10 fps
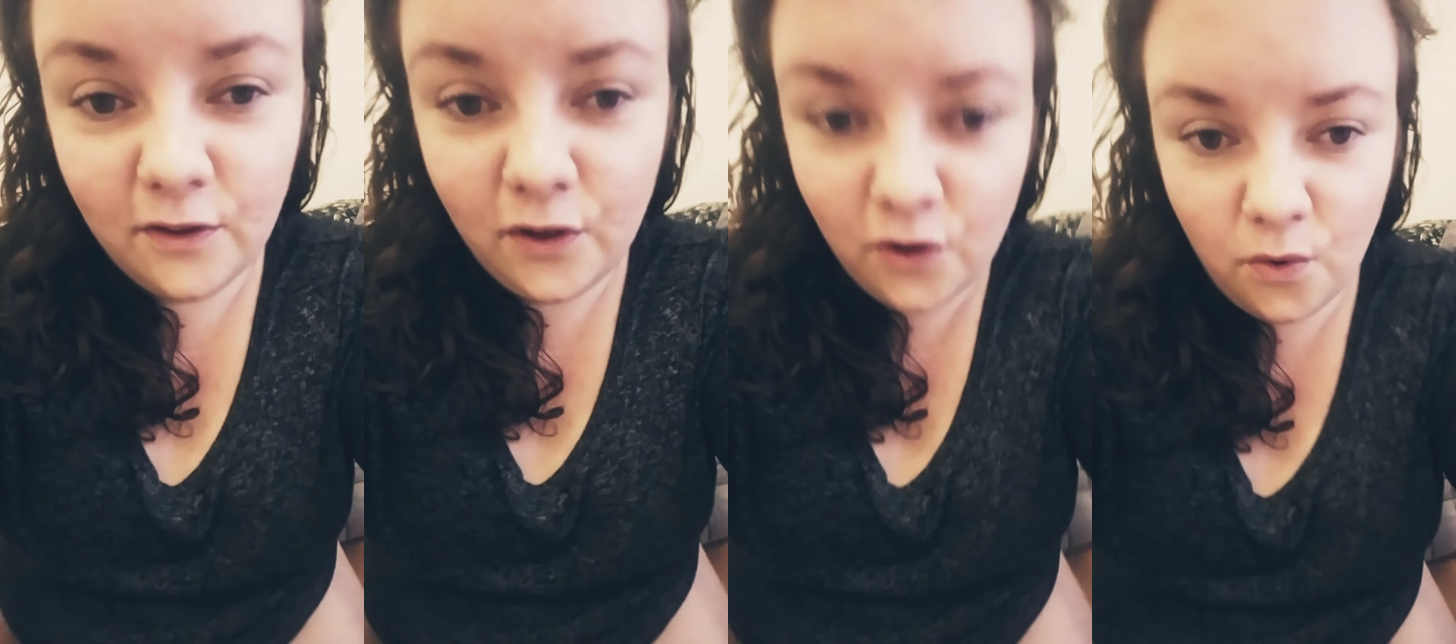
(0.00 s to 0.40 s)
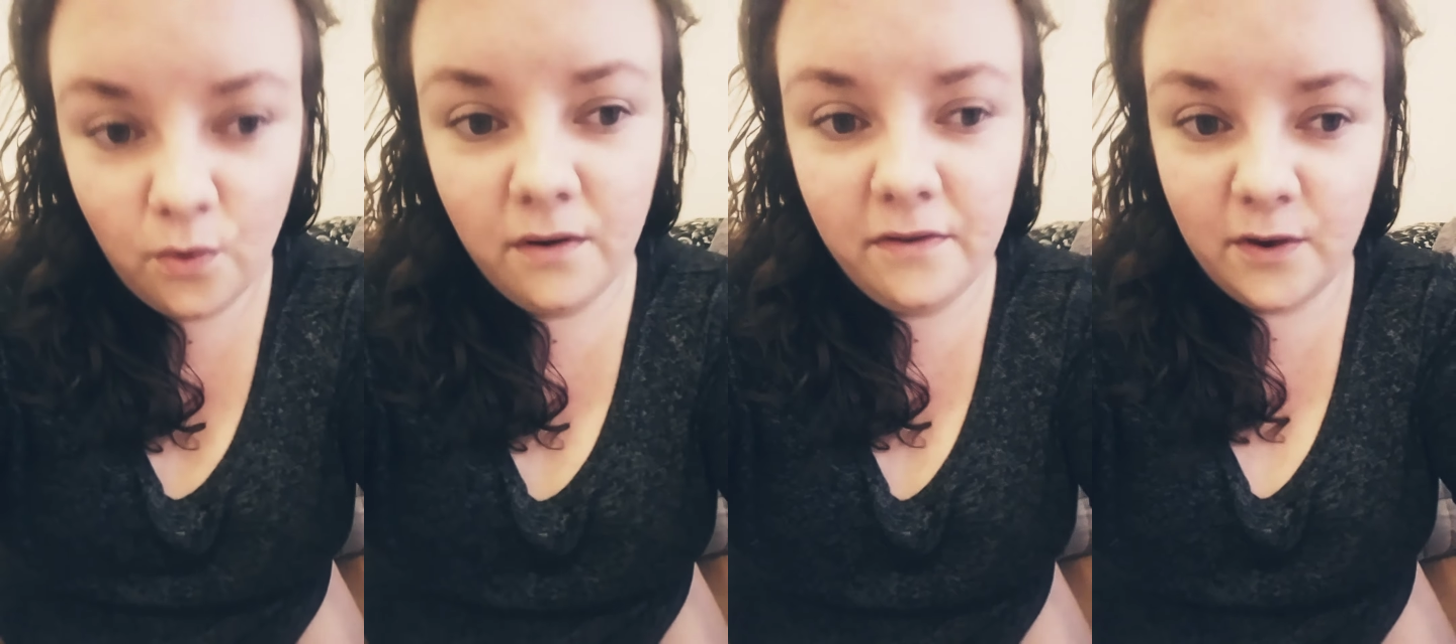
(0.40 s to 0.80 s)
to
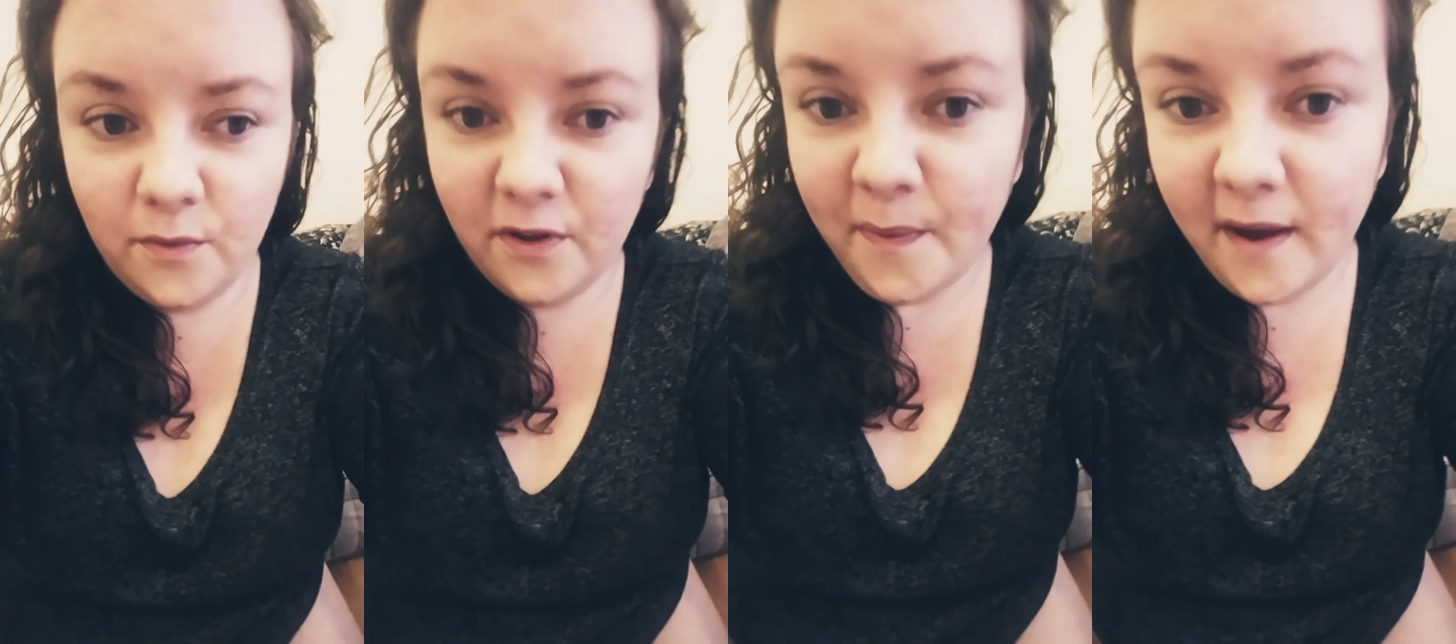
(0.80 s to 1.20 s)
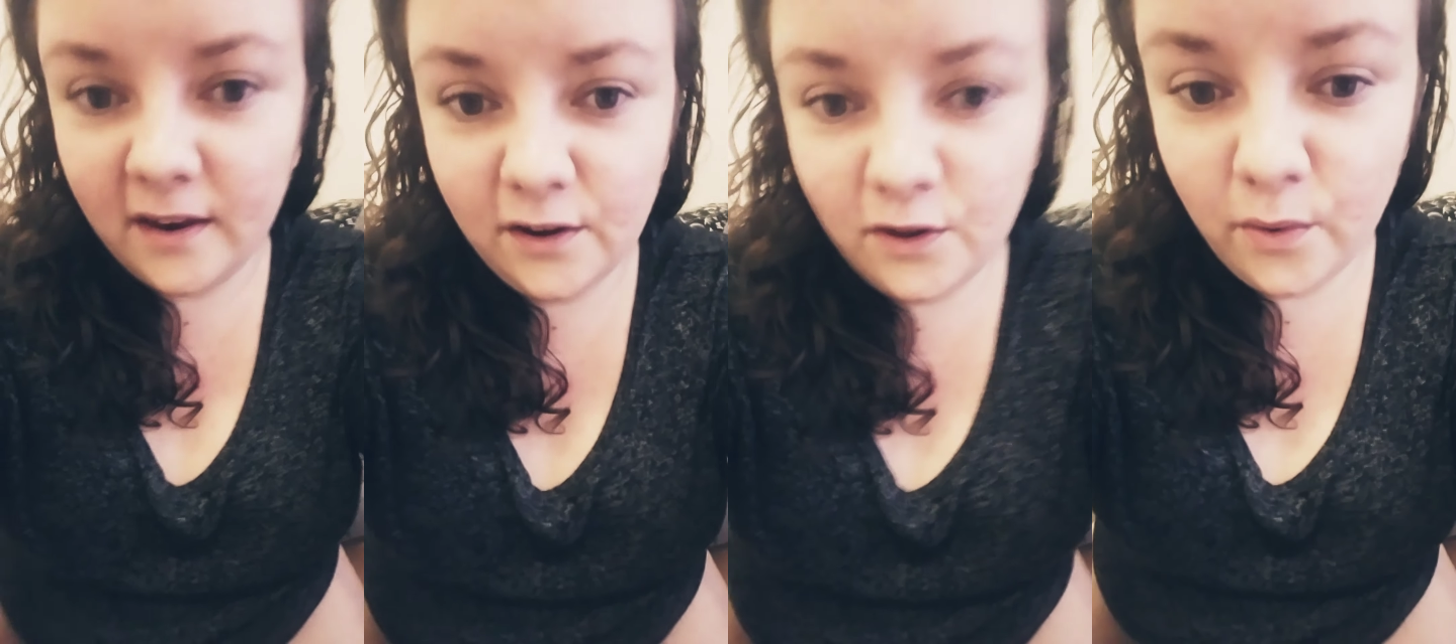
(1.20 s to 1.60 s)
yours and respond
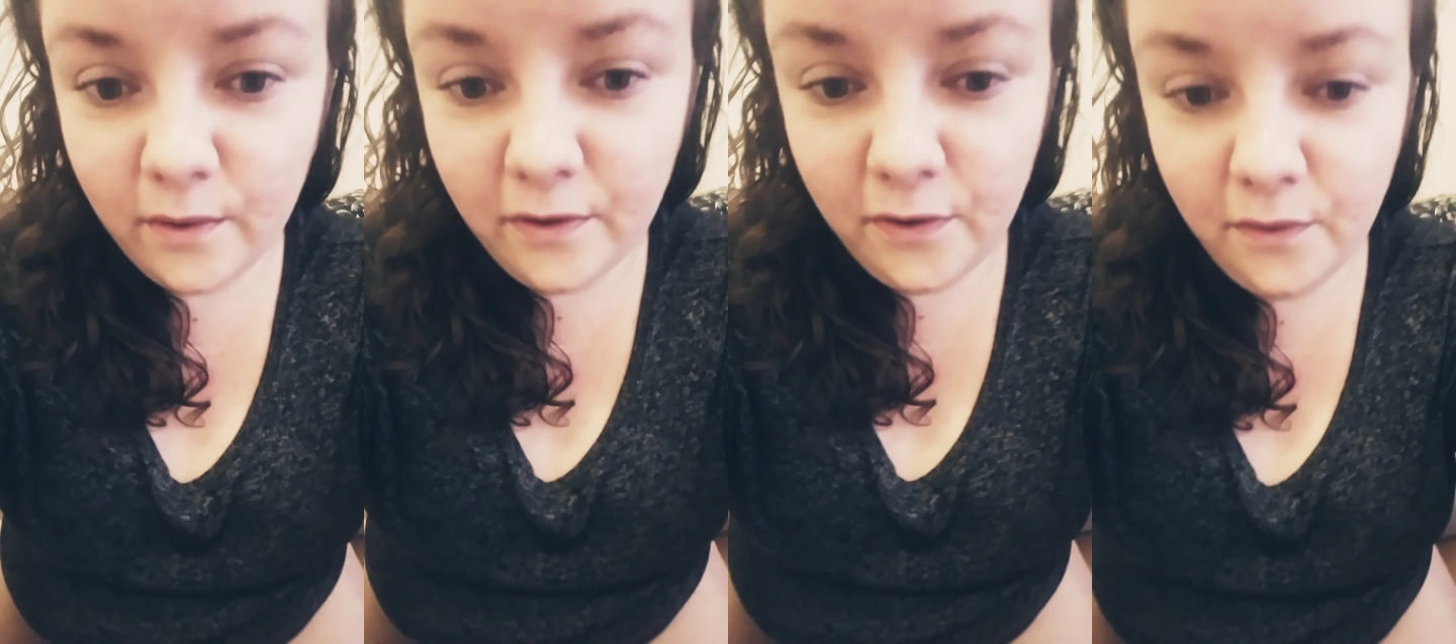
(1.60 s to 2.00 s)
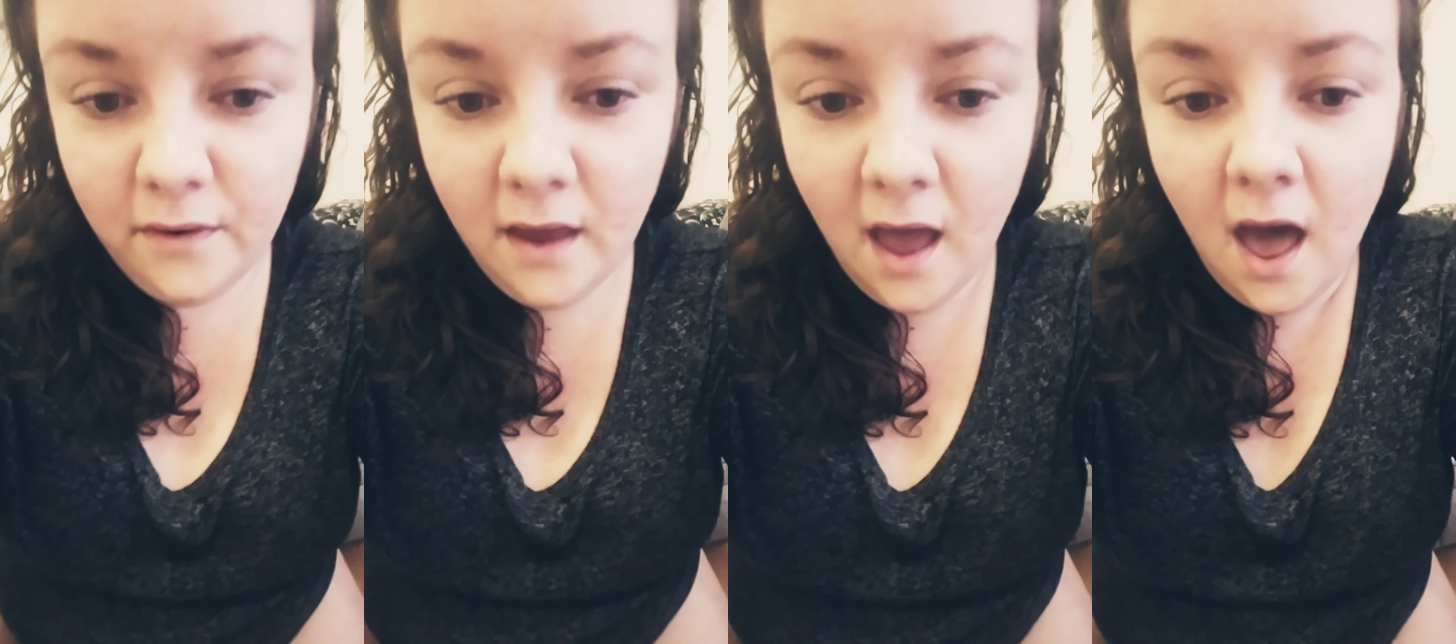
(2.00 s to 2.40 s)
to yours soon.